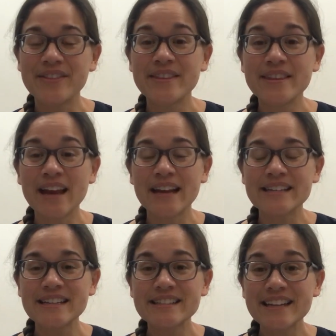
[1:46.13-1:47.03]
The
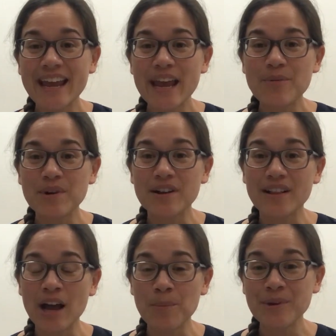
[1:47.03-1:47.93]
ideas today will
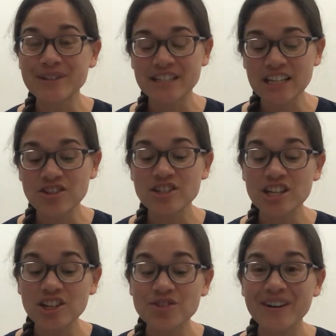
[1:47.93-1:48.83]
help you to teach your
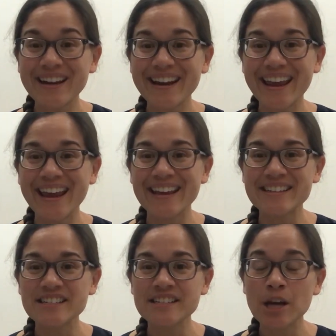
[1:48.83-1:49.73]
children and
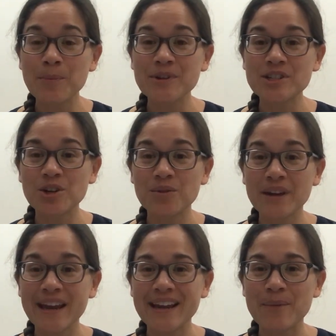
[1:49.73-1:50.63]
just help you to
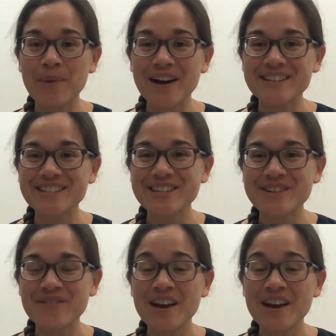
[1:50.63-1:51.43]
create a positive